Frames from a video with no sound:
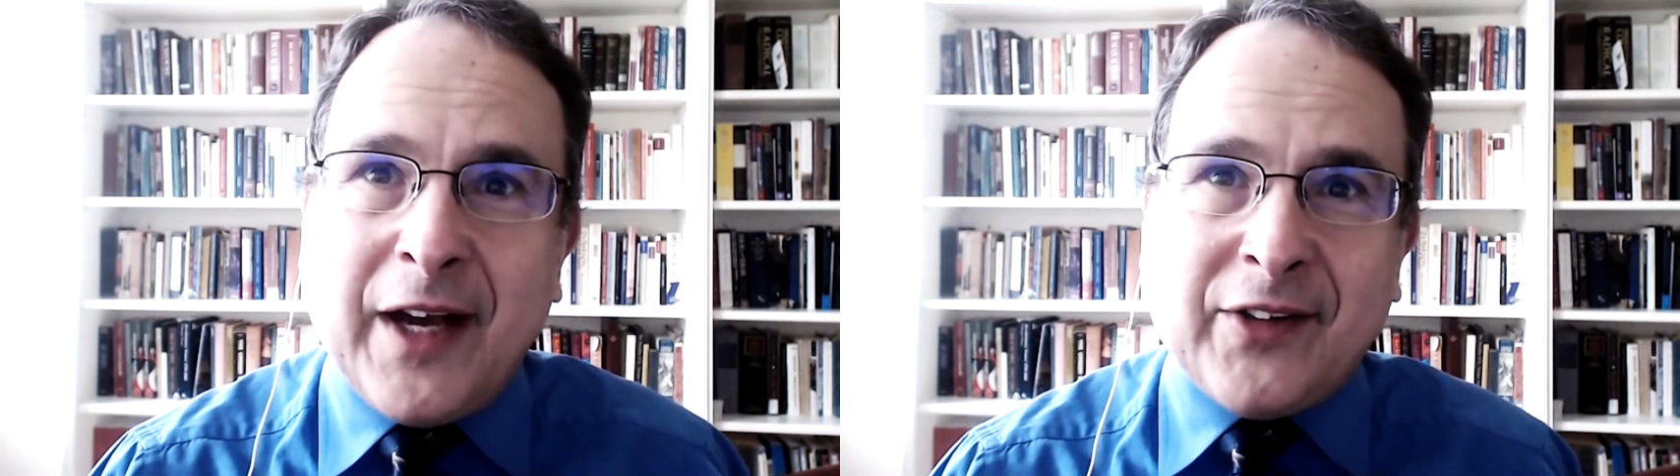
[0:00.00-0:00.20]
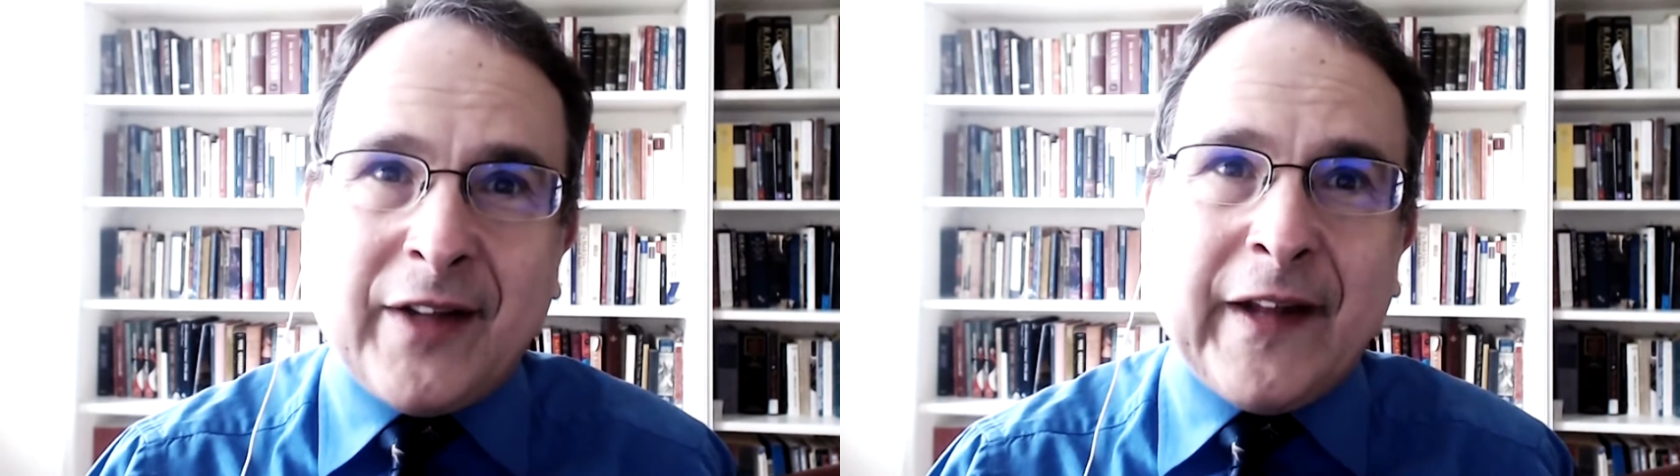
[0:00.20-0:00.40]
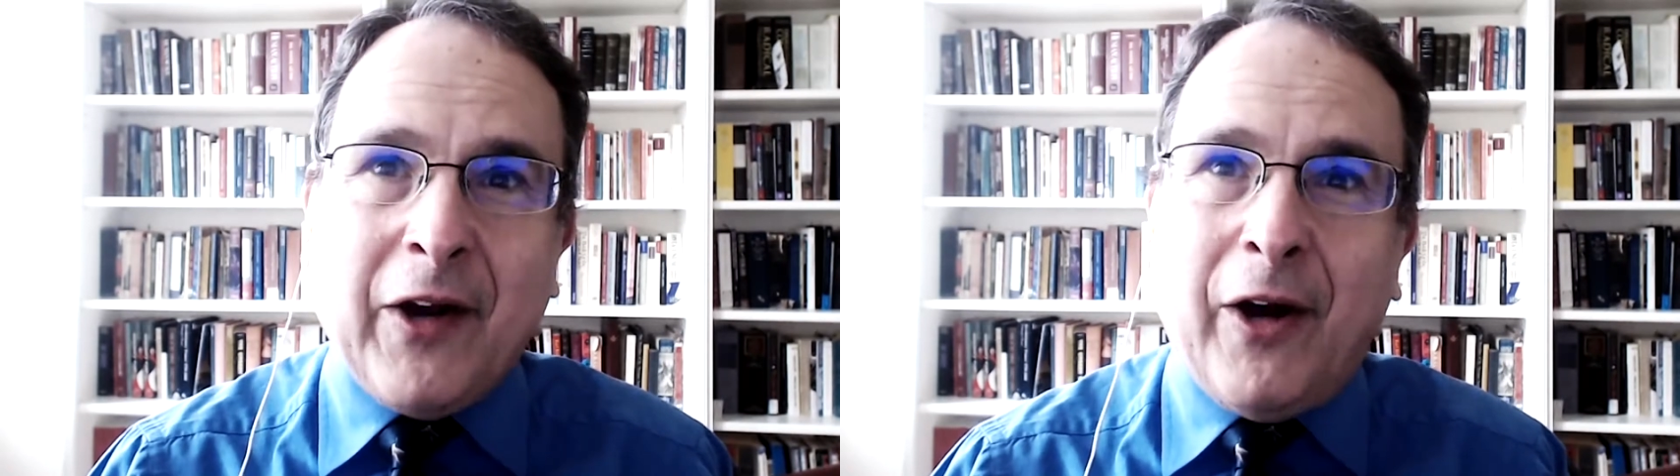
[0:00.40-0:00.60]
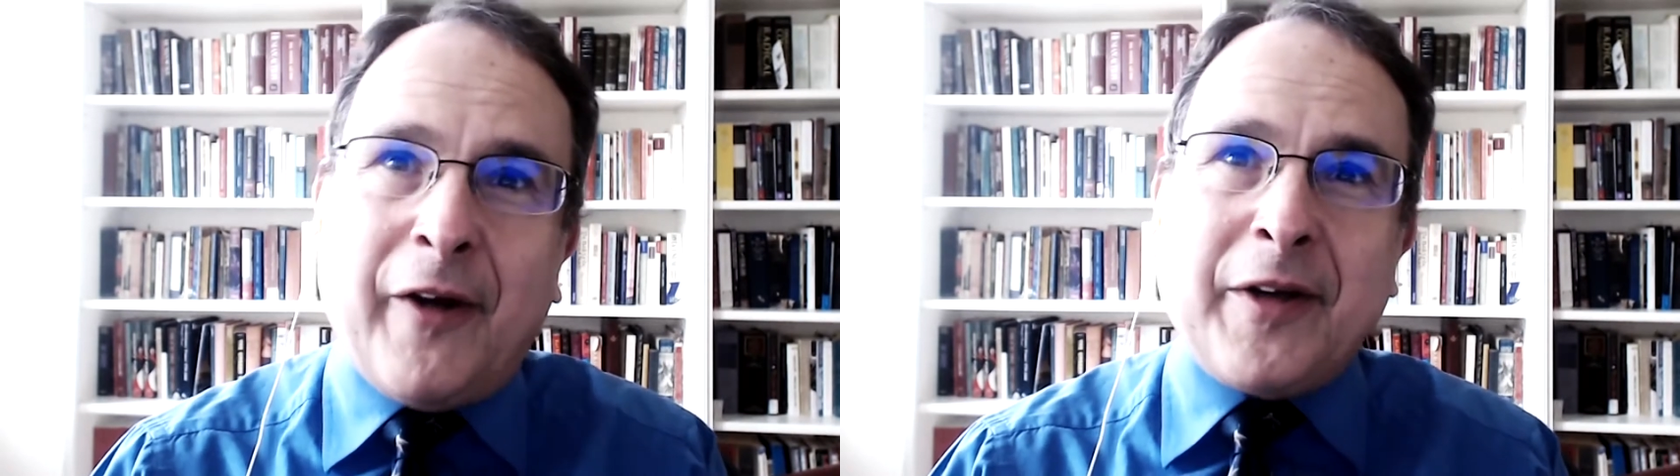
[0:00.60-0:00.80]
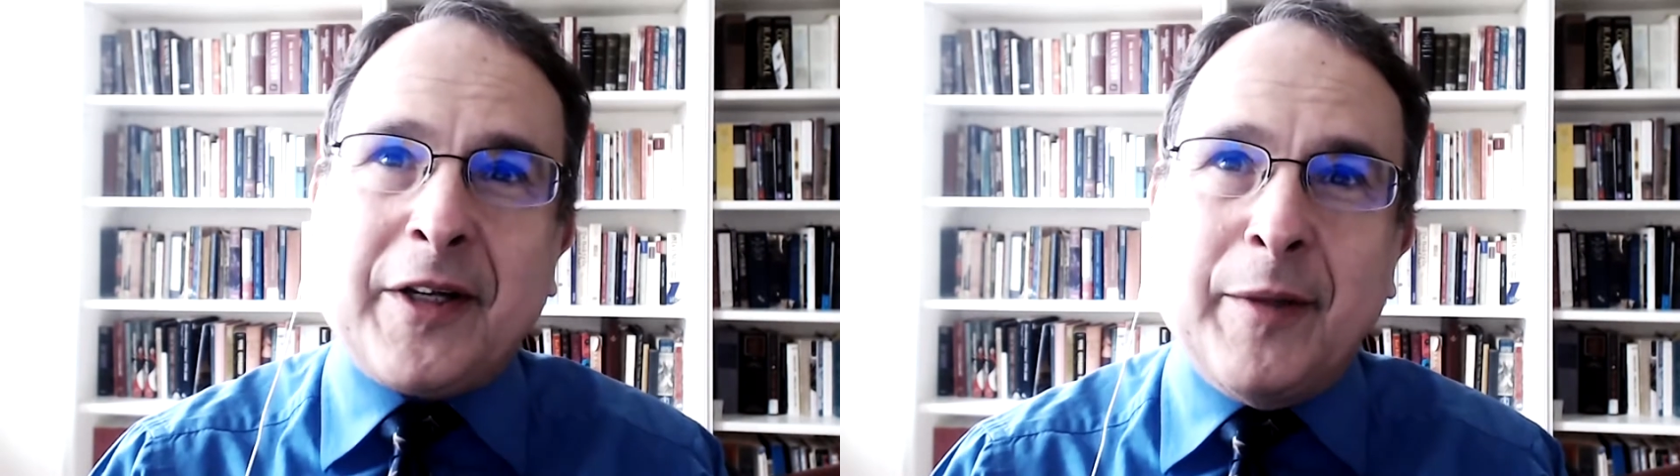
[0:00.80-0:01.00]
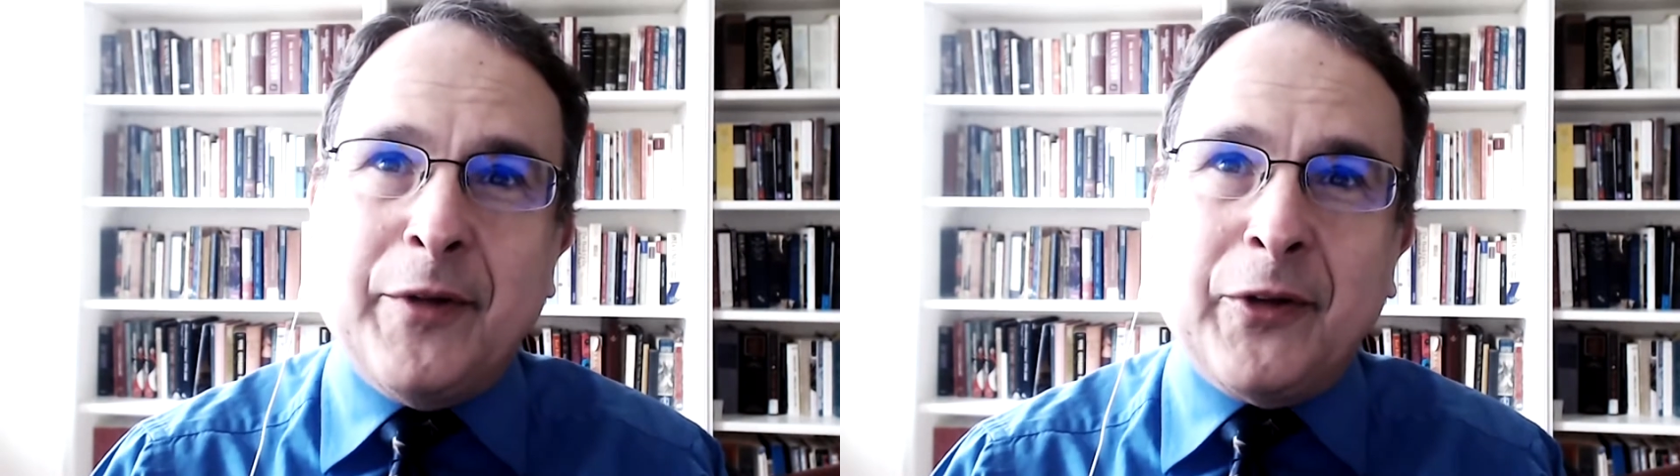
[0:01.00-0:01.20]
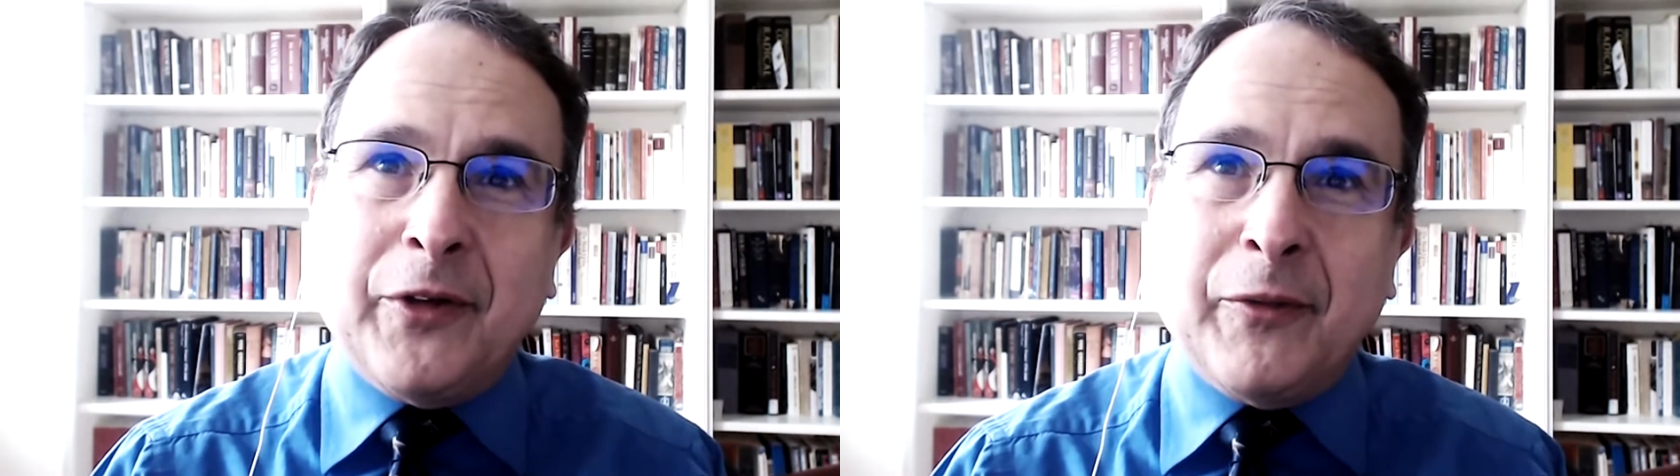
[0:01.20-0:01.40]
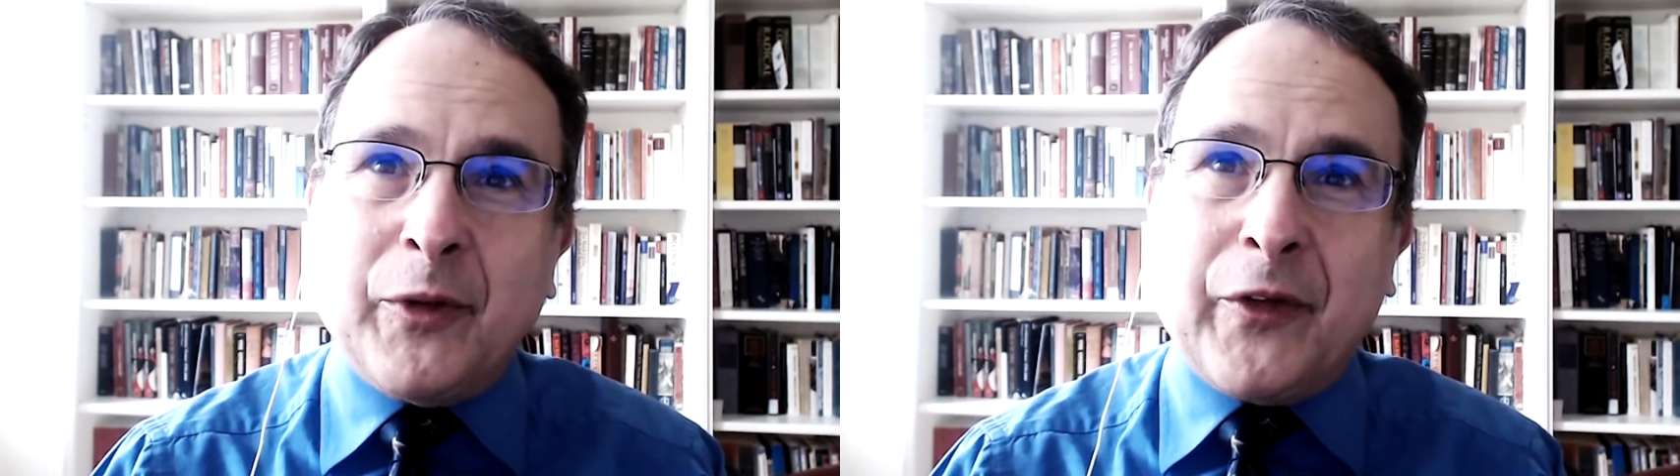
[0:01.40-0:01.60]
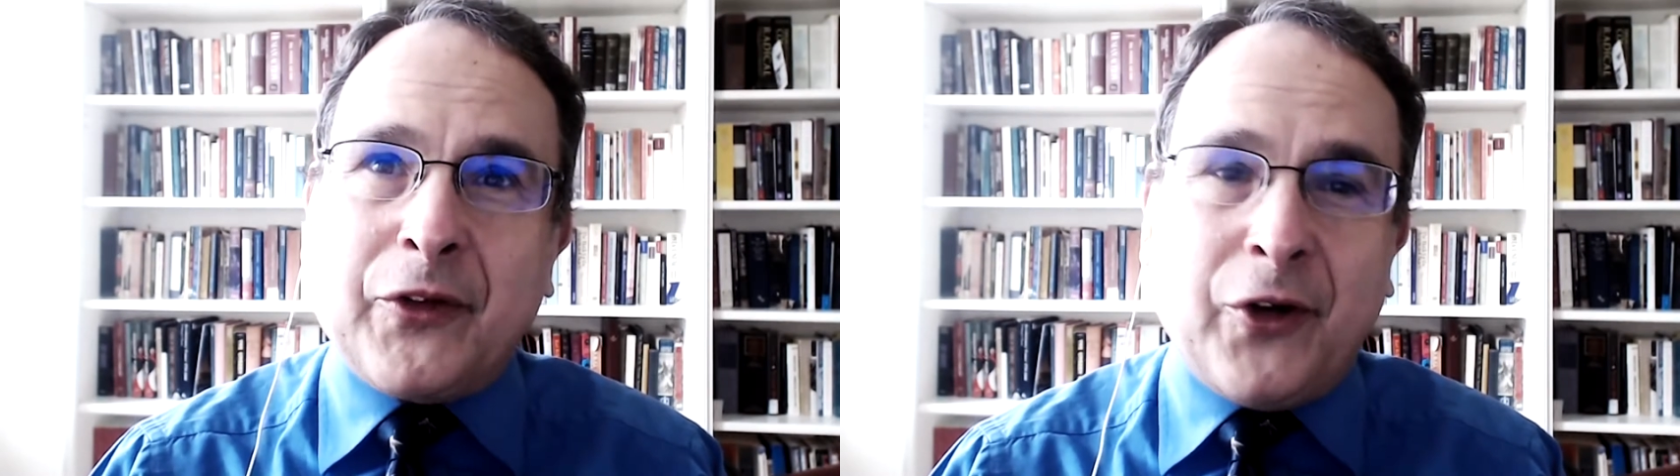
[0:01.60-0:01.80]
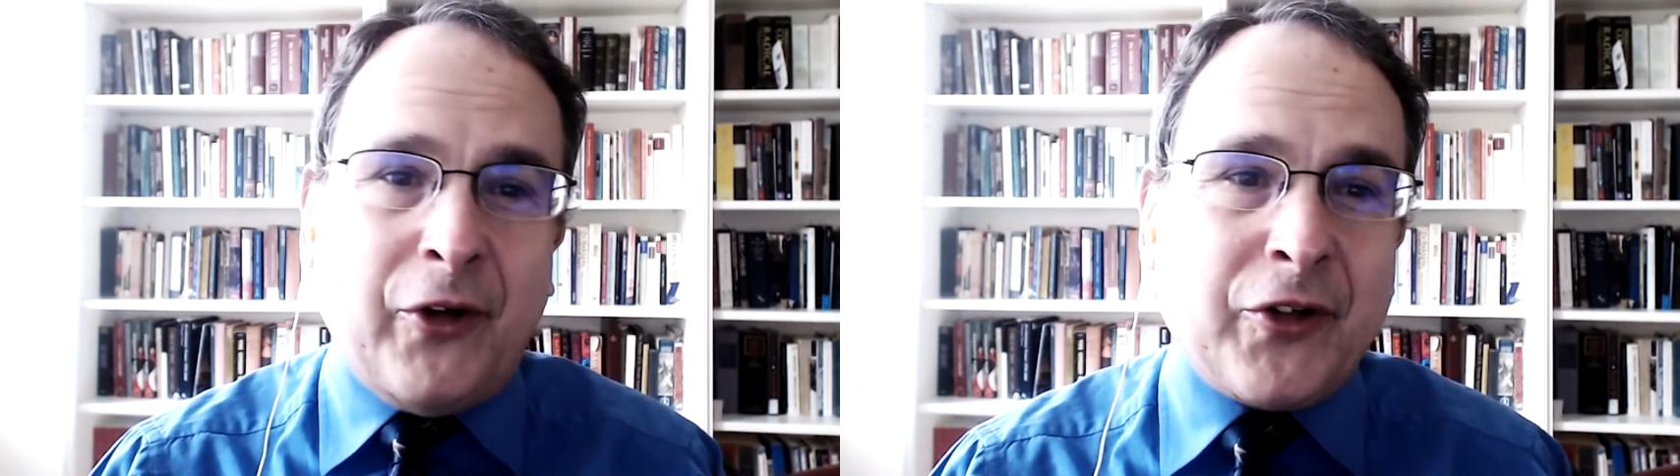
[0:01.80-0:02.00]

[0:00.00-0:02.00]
that they are in communion with the Church,